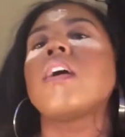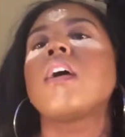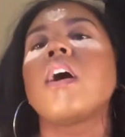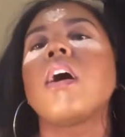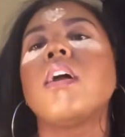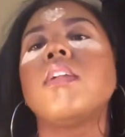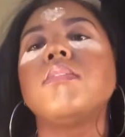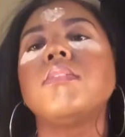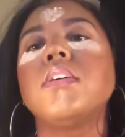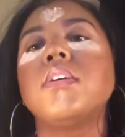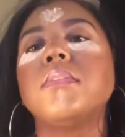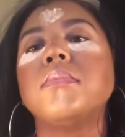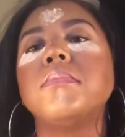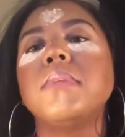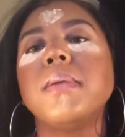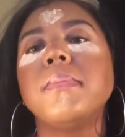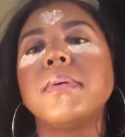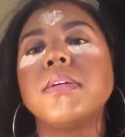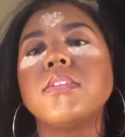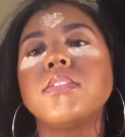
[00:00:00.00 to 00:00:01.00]
I don't know,
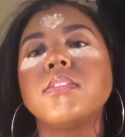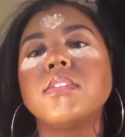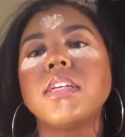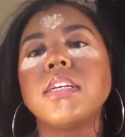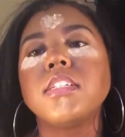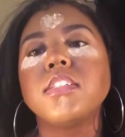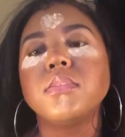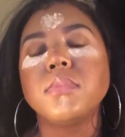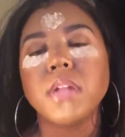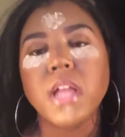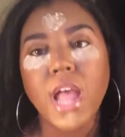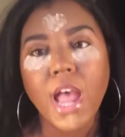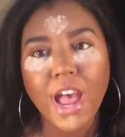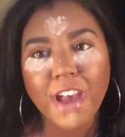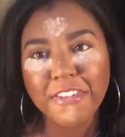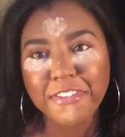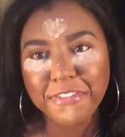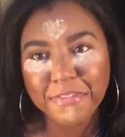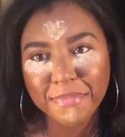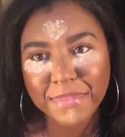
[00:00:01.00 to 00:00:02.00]
maybe I'll do like
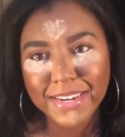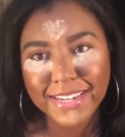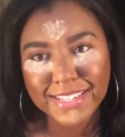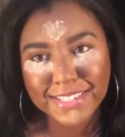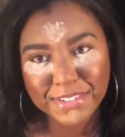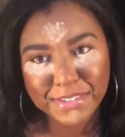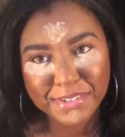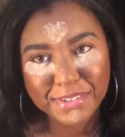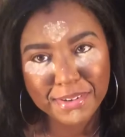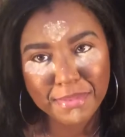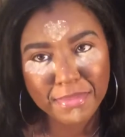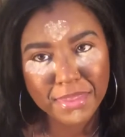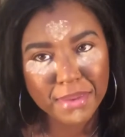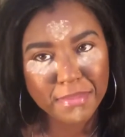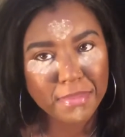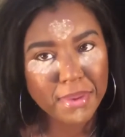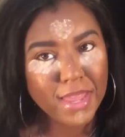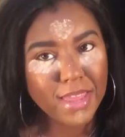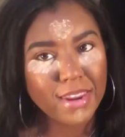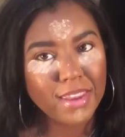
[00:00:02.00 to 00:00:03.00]
2.5 minutes or something
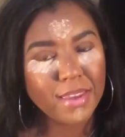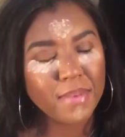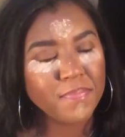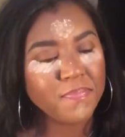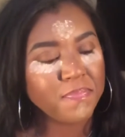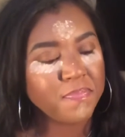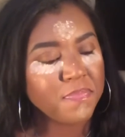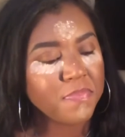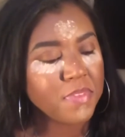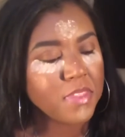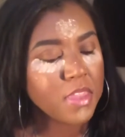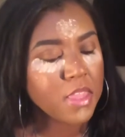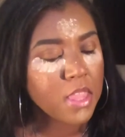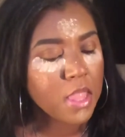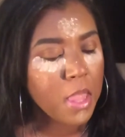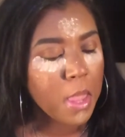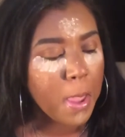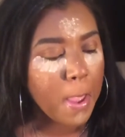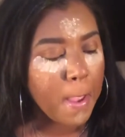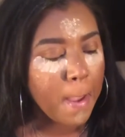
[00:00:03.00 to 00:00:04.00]
petty.
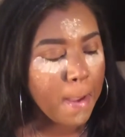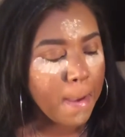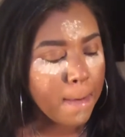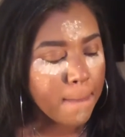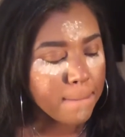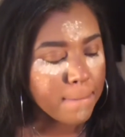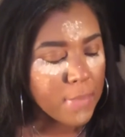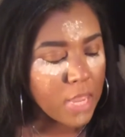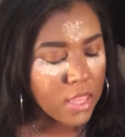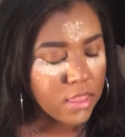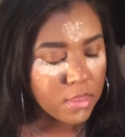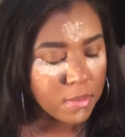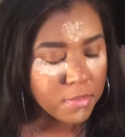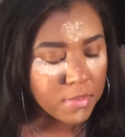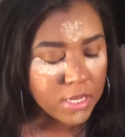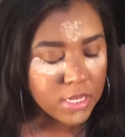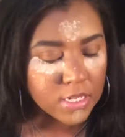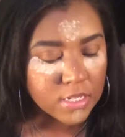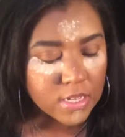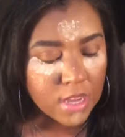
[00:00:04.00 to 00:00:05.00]
In the
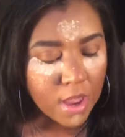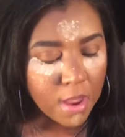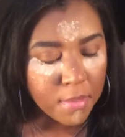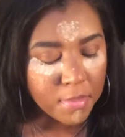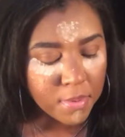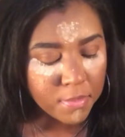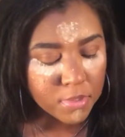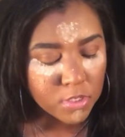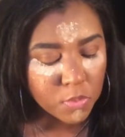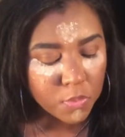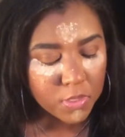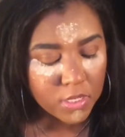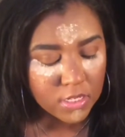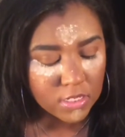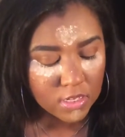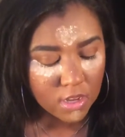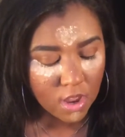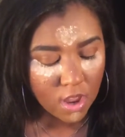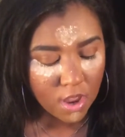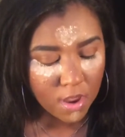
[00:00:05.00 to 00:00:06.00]
meantime, in between
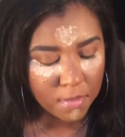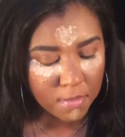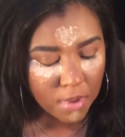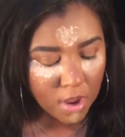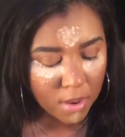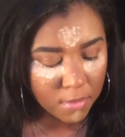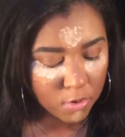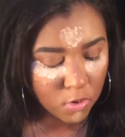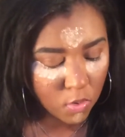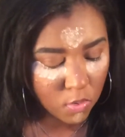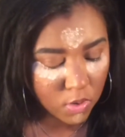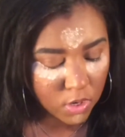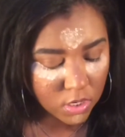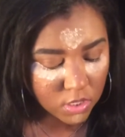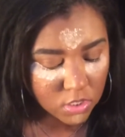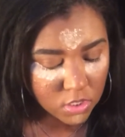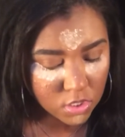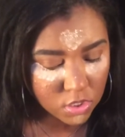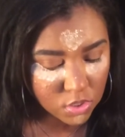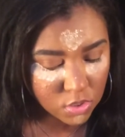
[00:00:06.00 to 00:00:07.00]
time, I'm going
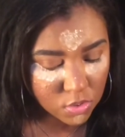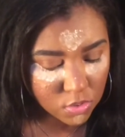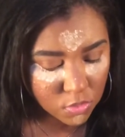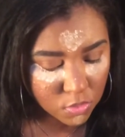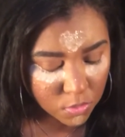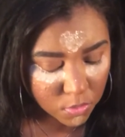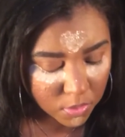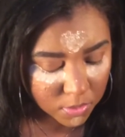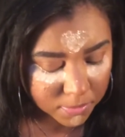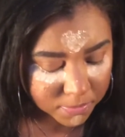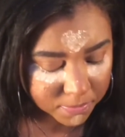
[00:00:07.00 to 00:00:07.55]
to